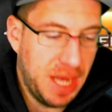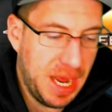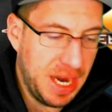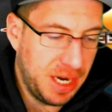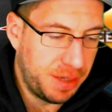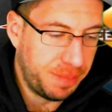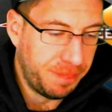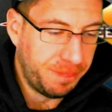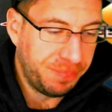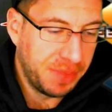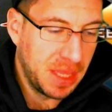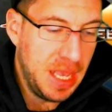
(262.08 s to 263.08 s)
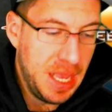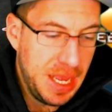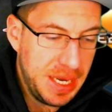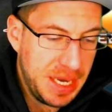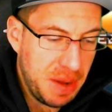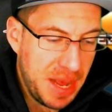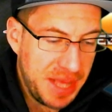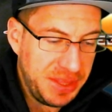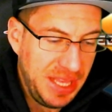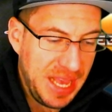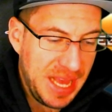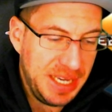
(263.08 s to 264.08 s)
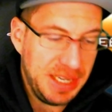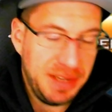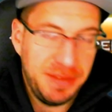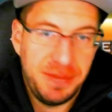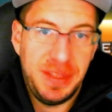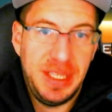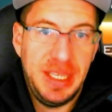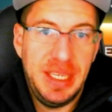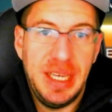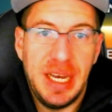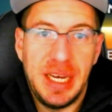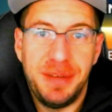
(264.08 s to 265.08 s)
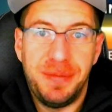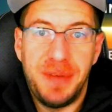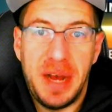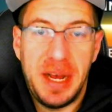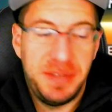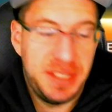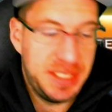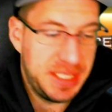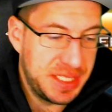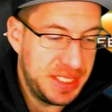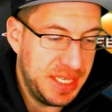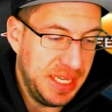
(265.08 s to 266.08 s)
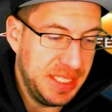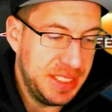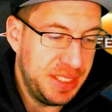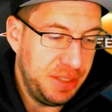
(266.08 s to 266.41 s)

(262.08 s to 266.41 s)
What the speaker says: higher. Now, at the end of the 5 to 6 days,